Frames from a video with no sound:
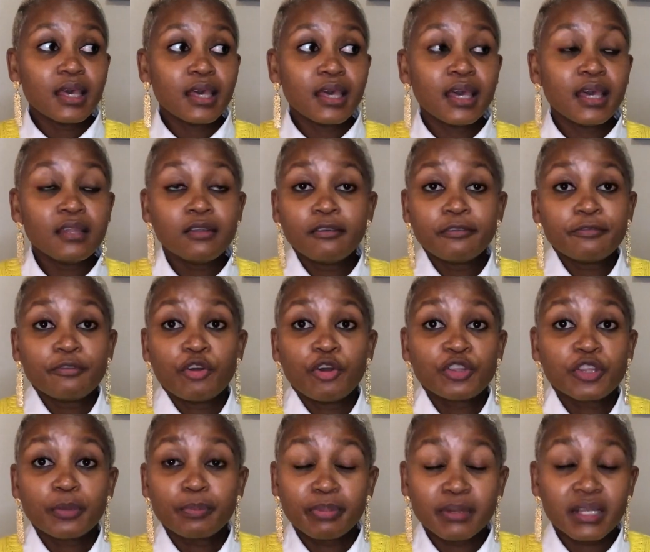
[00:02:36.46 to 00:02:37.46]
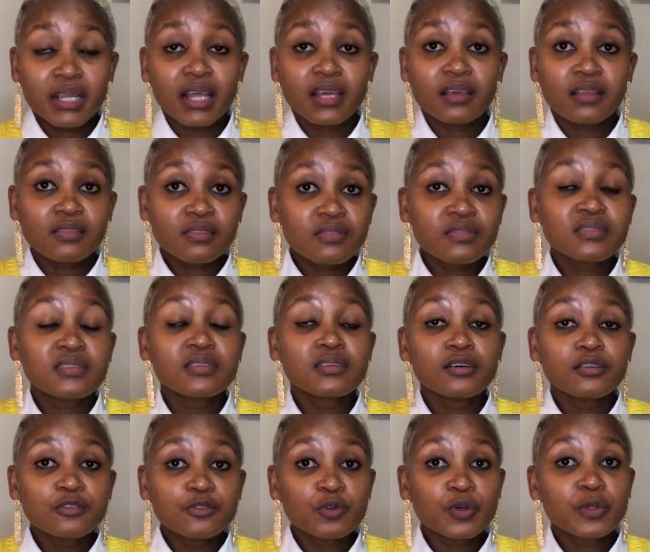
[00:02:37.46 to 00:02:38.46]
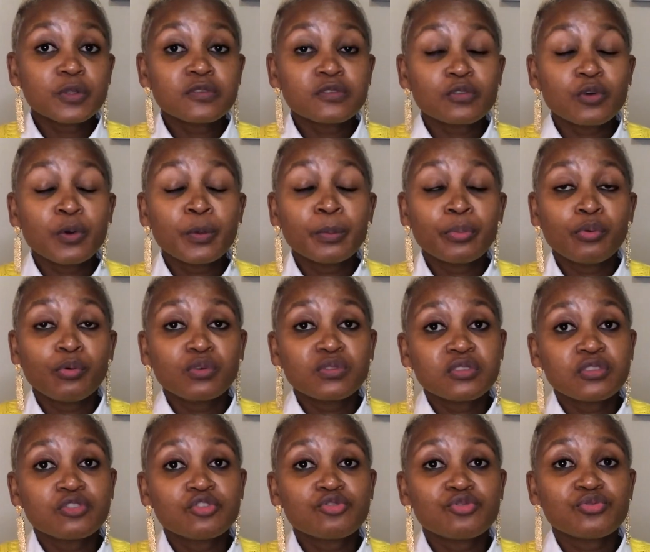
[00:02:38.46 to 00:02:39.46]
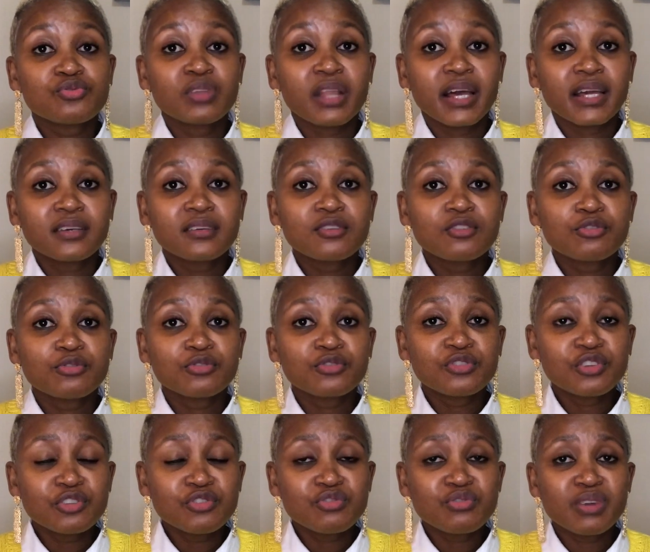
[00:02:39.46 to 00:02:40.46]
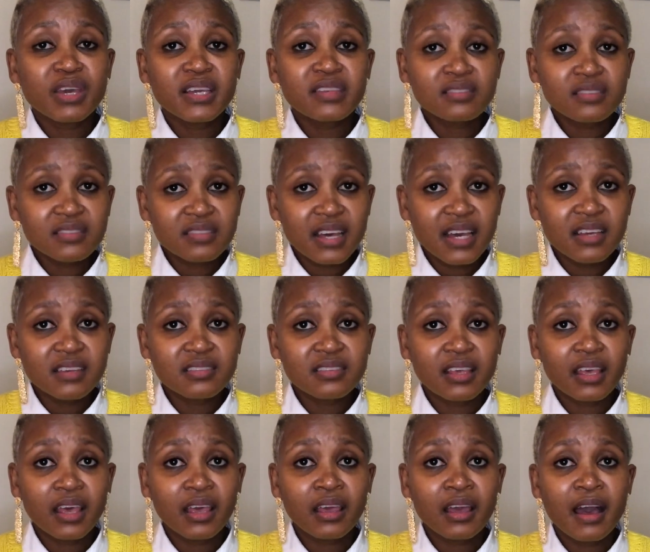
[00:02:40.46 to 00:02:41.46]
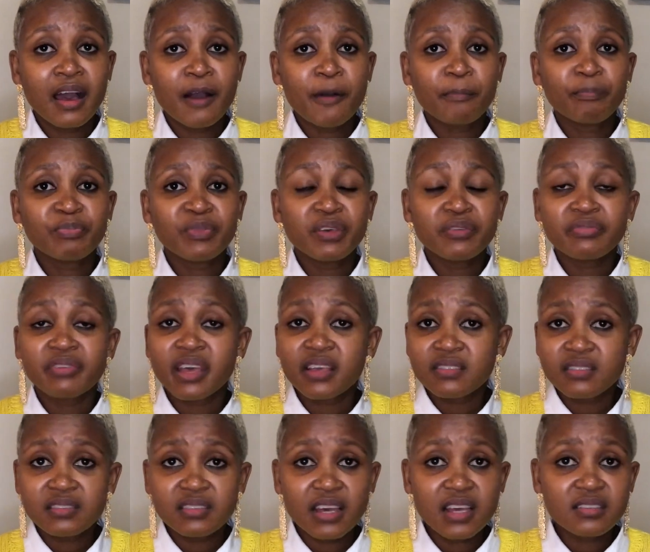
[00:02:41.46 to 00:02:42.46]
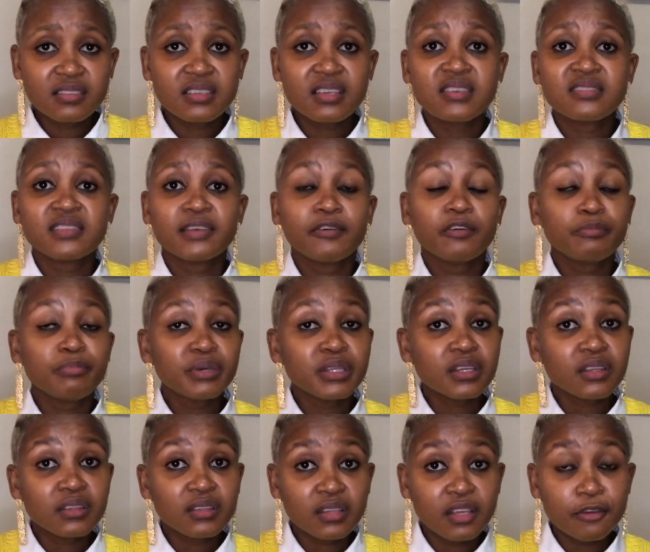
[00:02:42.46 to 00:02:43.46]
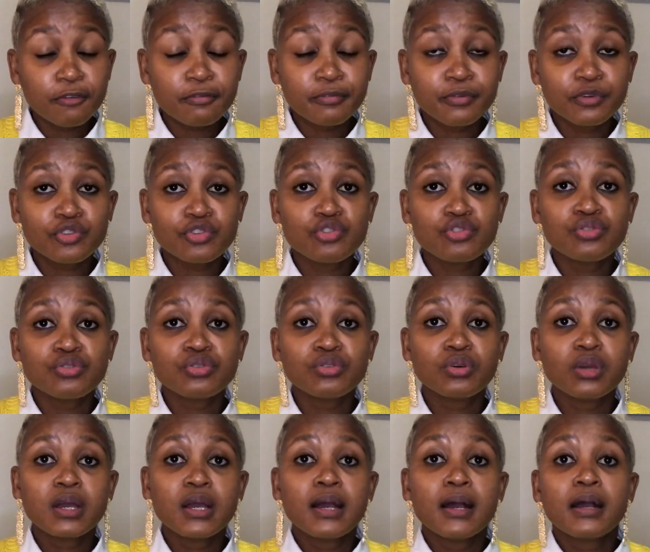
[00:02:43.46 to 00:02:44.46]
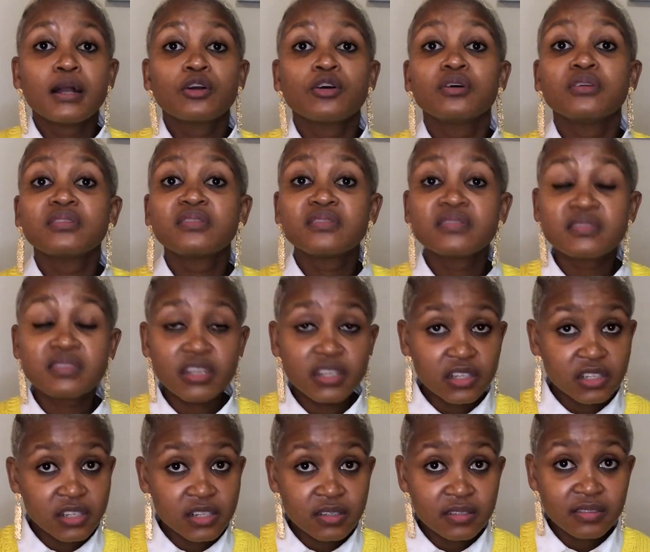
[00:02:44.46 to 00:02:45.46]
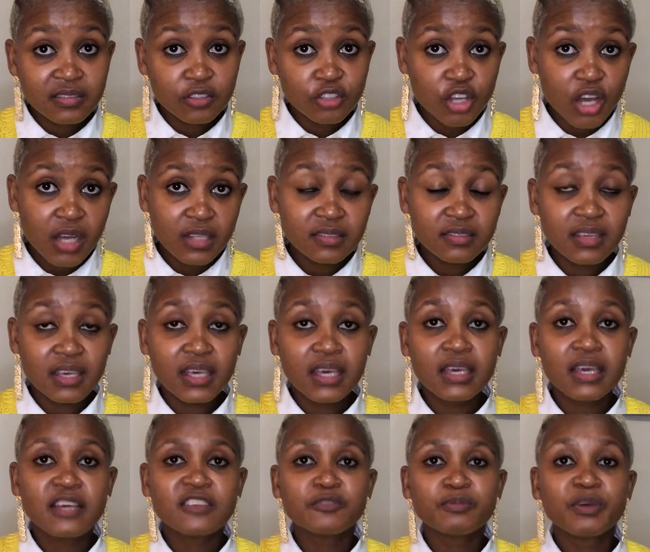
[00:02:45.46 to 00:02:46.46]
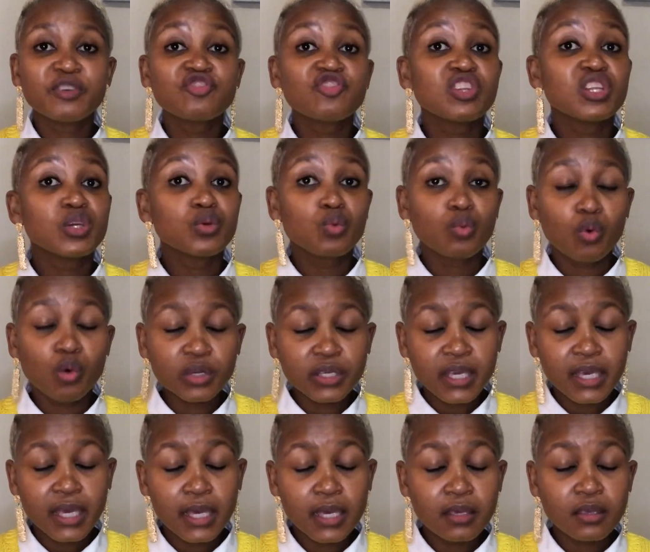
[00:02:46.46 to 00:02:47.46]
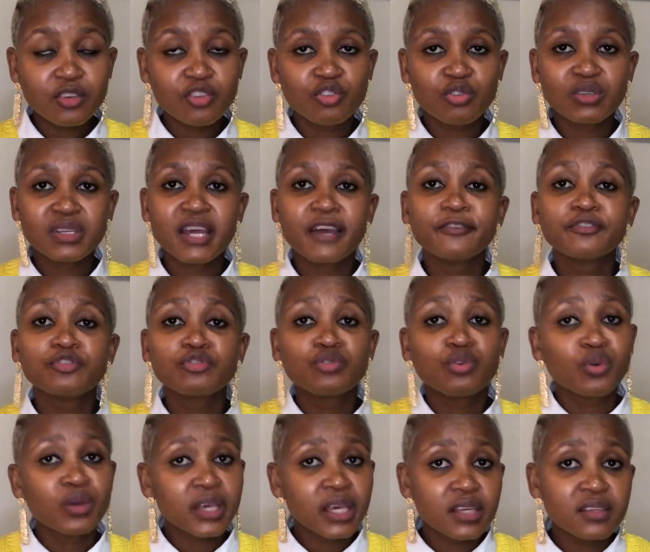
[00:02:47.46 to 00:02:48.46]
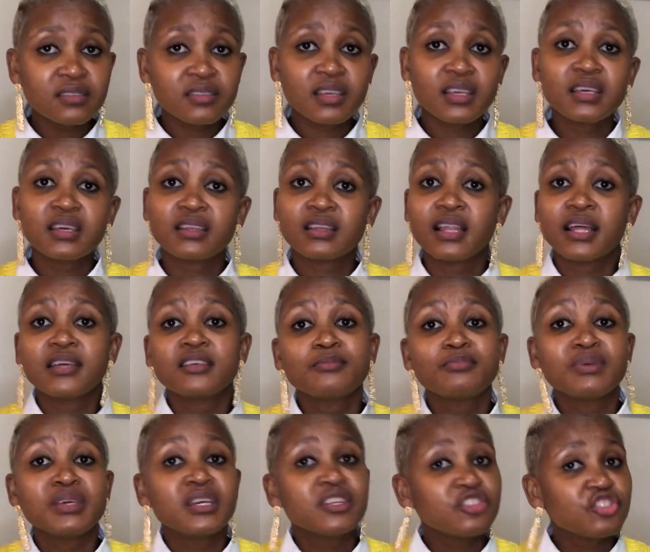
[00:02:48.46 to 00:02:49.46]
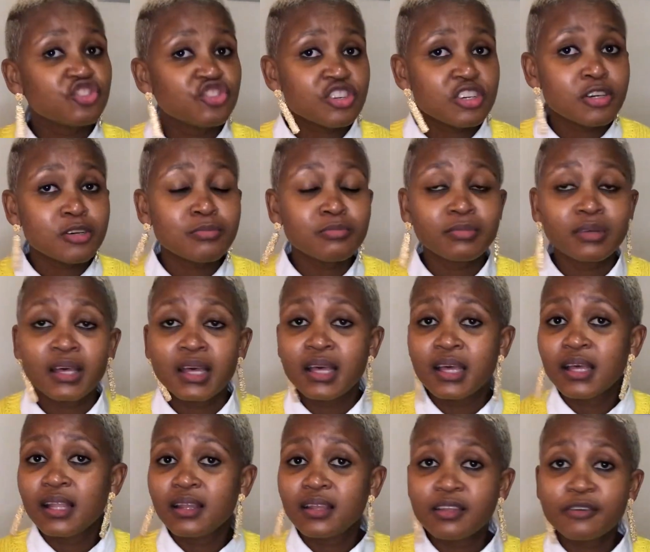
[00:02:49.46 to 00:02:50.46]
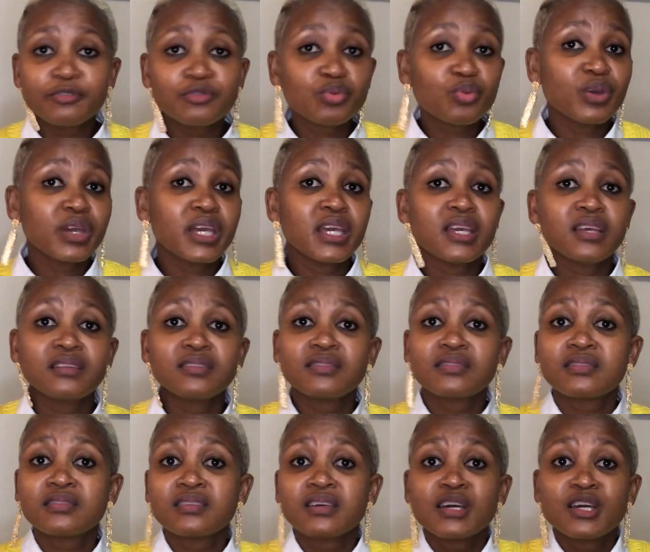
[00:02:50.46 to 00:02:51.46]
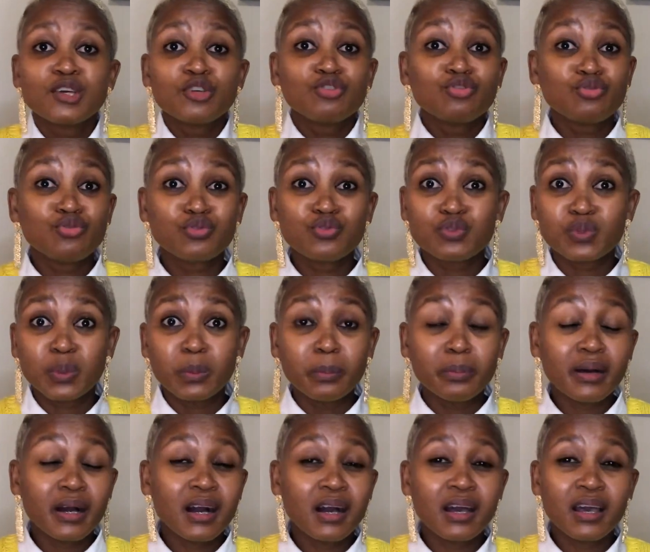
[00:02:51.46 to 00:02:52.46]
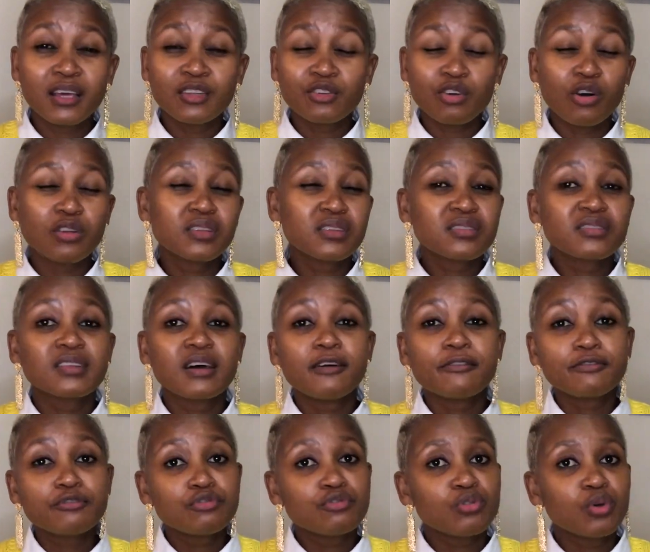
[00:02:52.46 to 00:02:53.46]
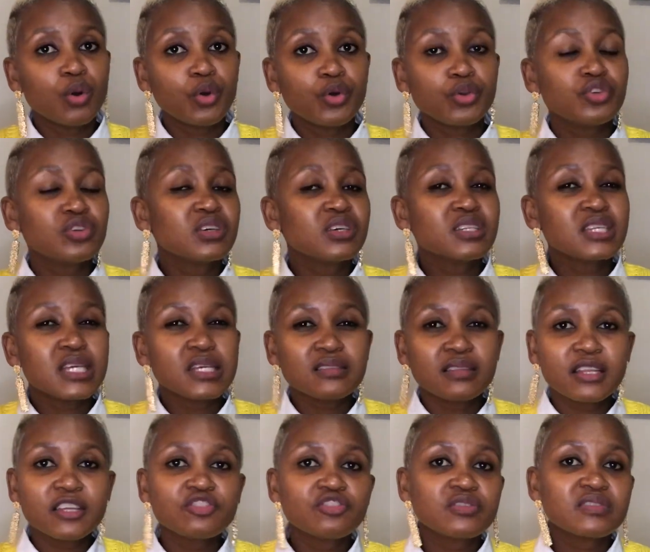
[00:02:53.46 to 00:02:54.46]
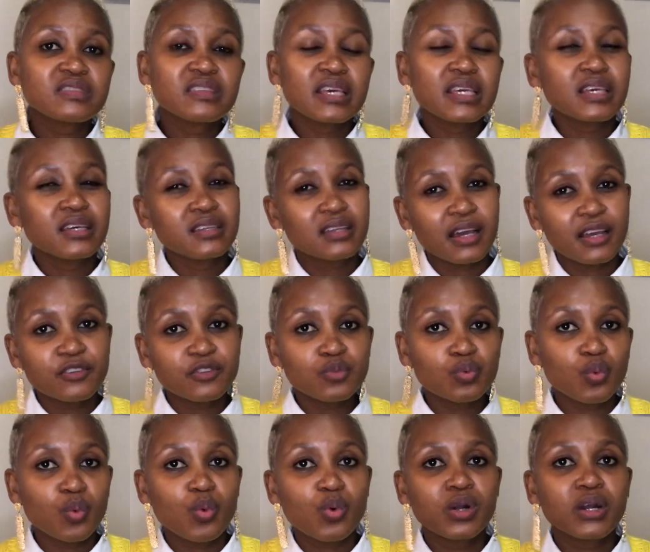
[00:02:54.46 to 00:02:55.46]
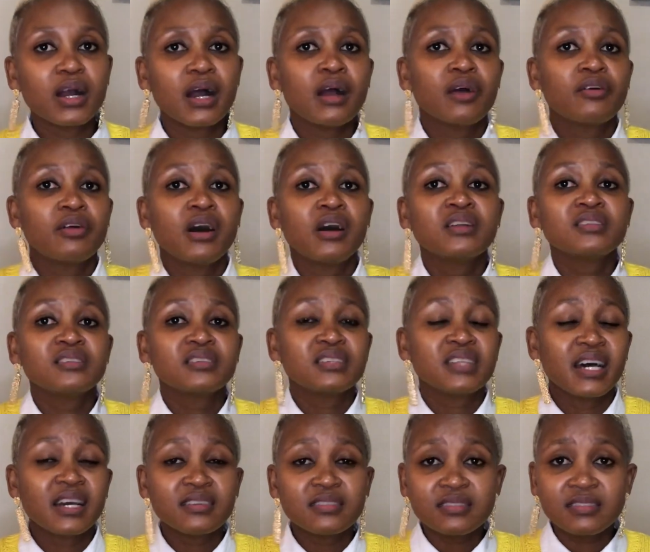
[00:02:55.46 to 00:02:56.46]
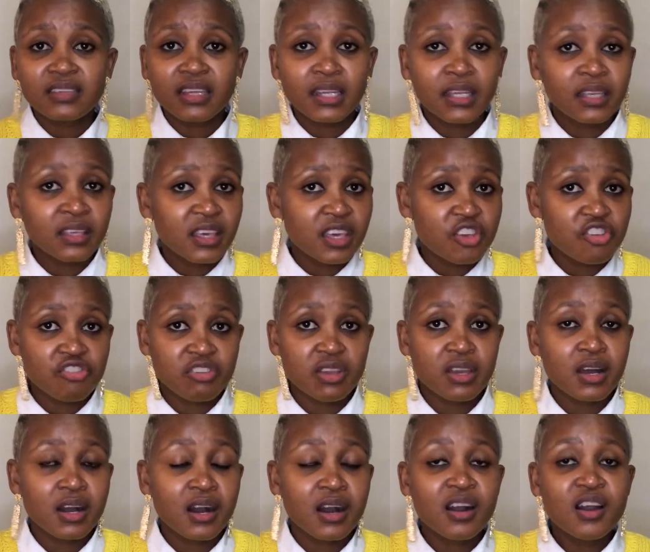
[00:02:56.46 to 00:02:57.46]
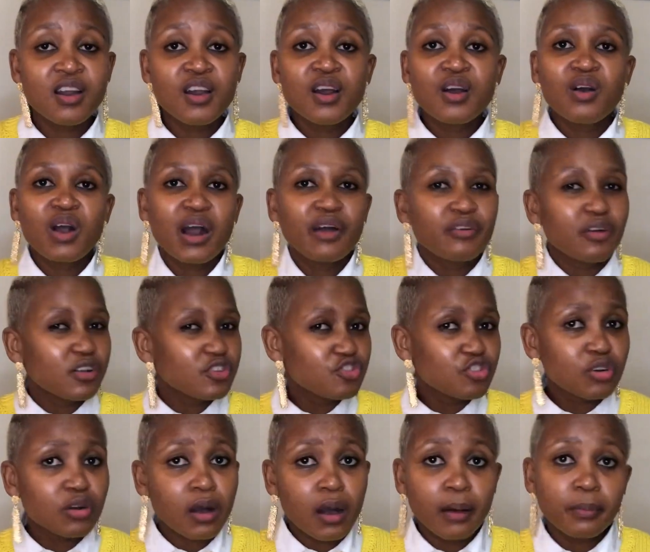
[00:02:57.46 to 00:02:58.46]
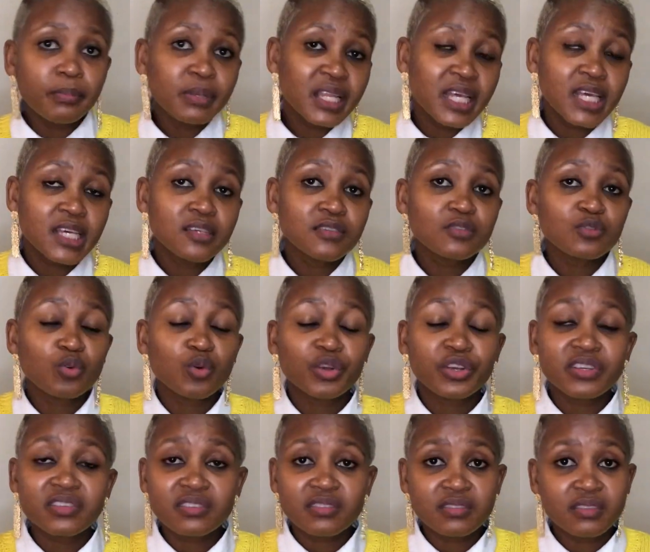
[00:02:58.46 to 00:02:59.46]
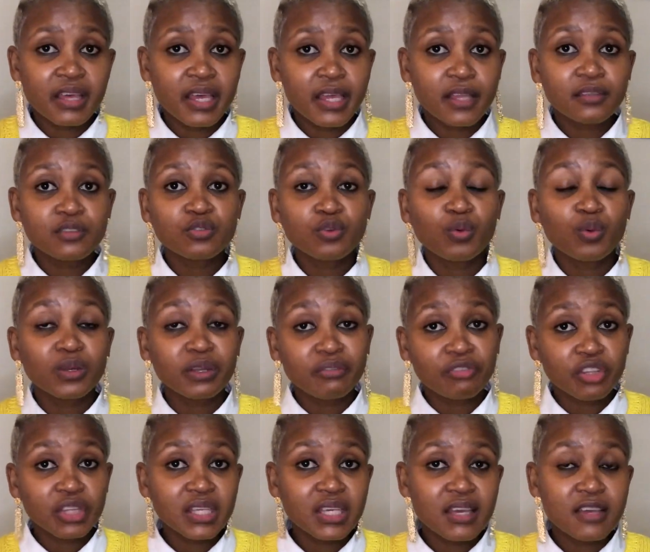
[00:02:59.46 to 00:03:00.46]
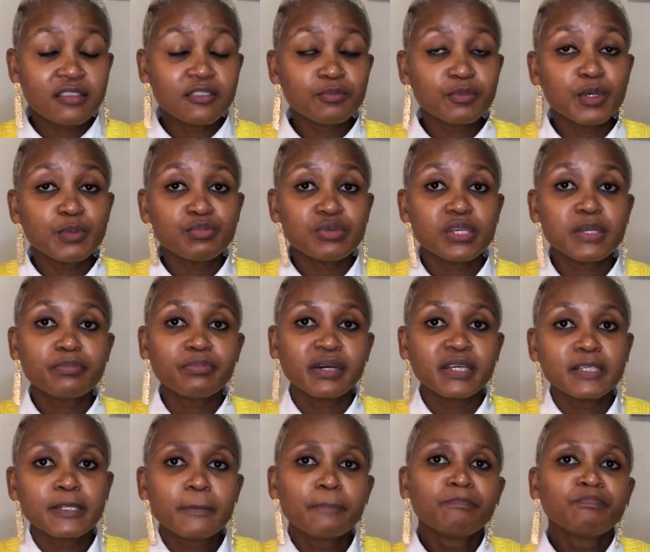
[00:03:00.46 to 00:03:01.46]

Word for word: any further but like it's still so it's so important to like continue exercising um if exercising has never been a thing for you consider starting especially walking you don't have to go hectic and like be in gym lift weights do zumba and all that stuff no you can easily just take a nice walk around a nice scenic area around your complex or state or whatever the case may be but